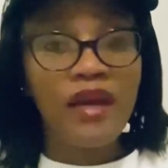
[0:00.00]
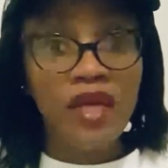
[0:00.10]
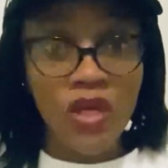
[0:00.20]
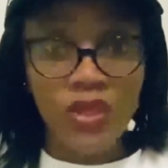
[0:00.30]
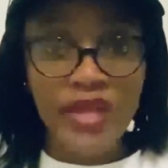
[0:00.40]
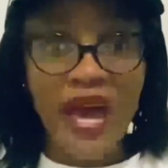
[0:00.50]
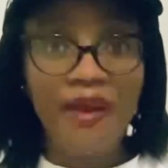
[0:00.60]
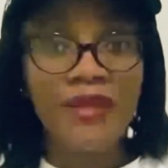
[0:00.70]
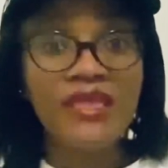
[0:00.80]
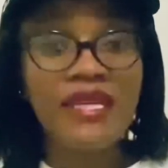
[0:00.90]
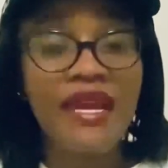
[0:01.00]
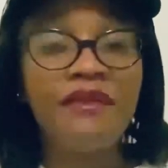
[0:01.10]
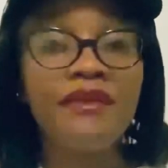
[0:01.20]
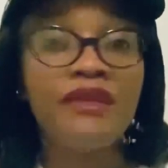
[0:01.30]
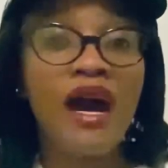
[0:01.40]
good habits
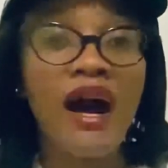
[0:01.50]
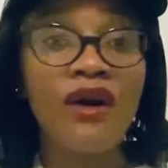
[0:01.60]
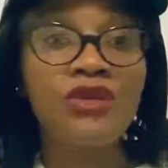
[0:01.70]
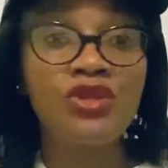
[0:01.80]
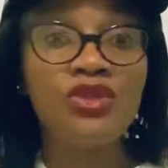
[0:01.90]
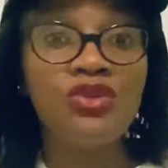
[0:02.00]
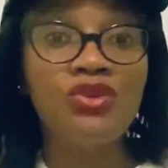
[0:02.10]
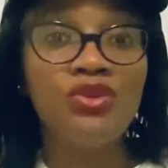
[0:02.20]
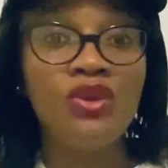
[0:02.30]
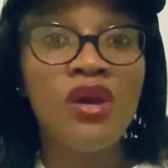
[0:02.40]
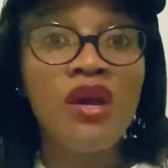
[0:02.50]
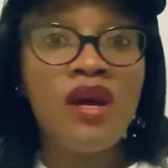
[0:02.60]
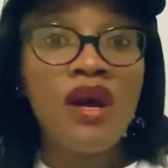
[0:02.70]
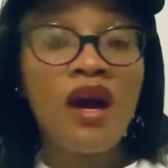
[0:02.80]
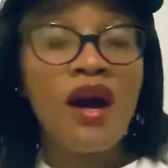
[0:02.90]
and how to
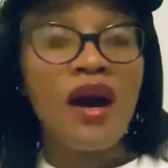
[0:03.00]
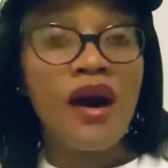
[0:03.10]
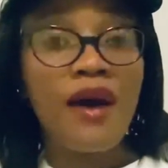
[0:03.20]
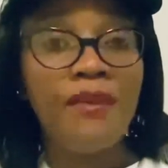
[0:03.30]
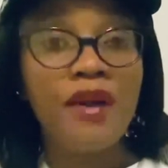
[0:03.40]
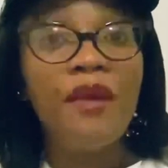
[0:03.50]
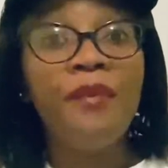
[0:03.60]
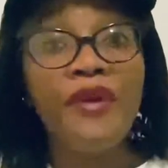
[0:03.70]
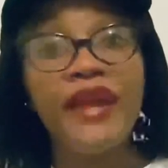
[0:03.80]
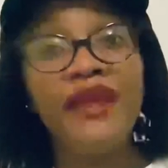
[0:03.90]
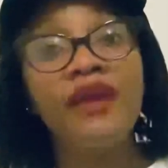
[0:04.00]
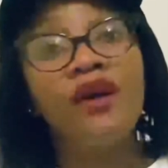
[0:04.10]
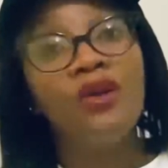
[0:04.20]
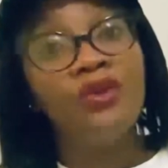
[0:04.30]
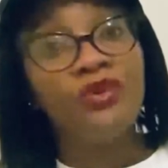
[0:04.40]
break
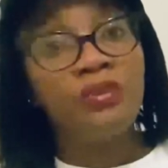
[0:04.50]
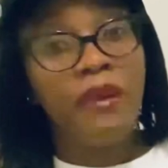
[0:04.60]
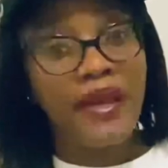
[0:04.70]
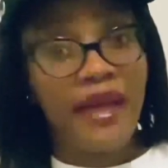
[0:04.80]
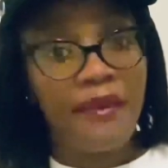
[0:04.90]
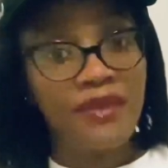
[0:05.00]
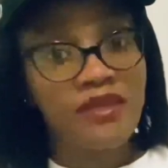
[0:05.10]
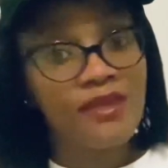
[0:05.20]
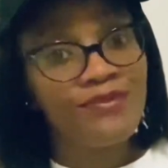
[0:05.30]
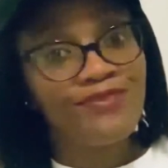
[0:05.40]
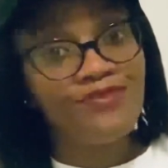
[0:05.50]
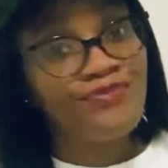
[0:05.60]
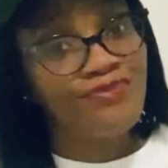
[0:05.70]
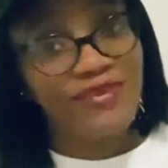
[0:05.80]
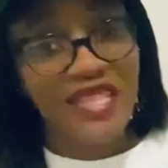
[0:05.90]
old bad habits.
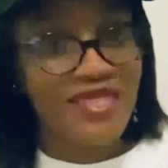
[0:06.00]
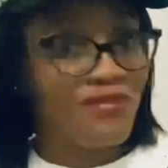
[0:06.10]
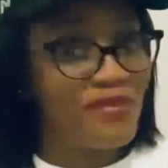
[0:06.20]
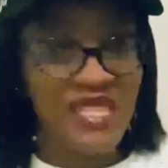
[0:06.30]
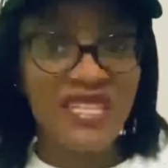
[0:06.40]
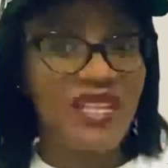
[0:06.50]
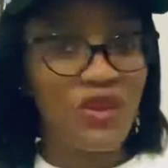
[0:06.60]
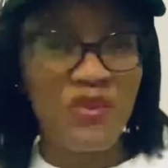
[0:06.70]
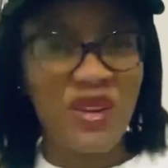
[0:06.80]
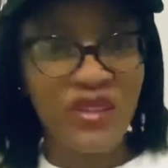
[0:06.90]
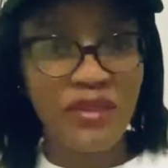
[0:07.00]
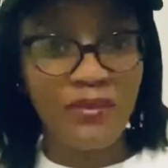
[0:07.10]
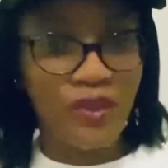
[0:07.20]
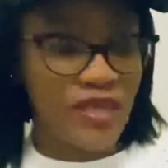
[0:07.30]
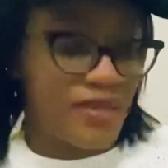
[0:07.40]
That's basically what the
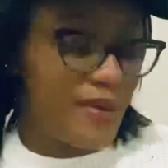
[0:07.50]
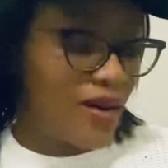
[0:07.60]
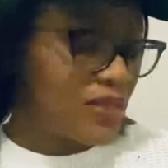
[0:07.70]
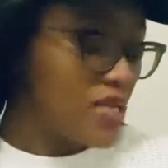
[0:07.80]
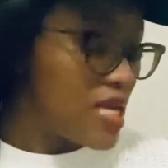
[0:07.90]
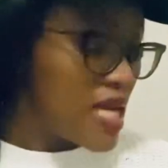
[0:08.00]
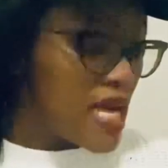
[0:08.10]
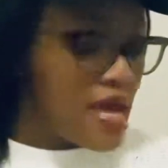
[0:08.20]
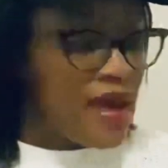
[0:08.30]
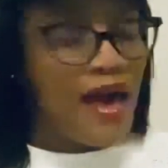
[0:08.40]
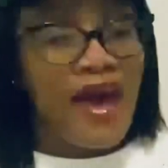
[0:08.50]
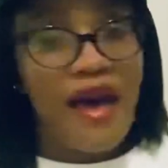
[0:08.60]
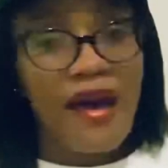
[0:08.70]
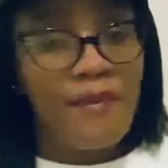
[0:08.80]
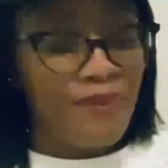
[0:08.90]
book is about.
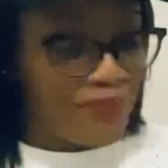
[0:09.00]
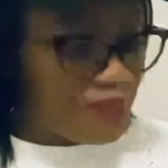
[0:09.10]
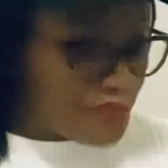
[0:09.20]
And